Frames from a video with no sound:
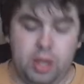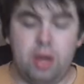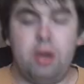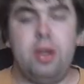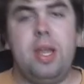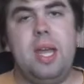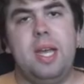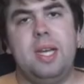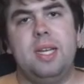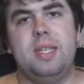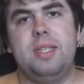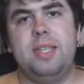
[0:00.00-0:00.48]
Oh
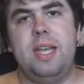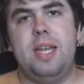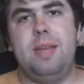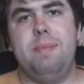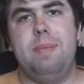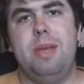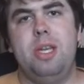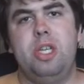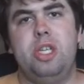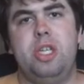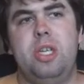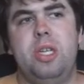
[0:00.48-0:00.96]
yeah, because I
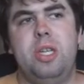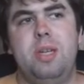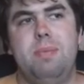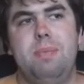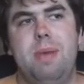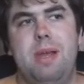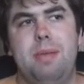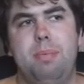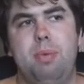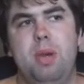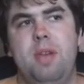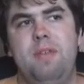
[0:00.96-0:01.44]
had mentioned in
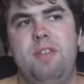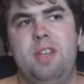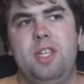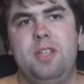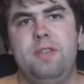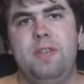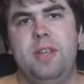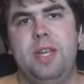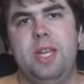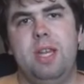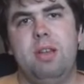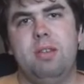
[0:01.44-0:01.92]
my
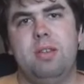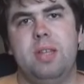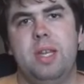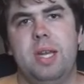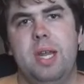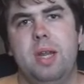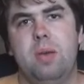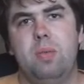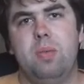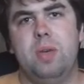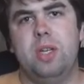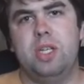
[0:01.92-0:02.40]
previous videos
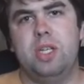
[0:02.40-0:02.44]
that I'd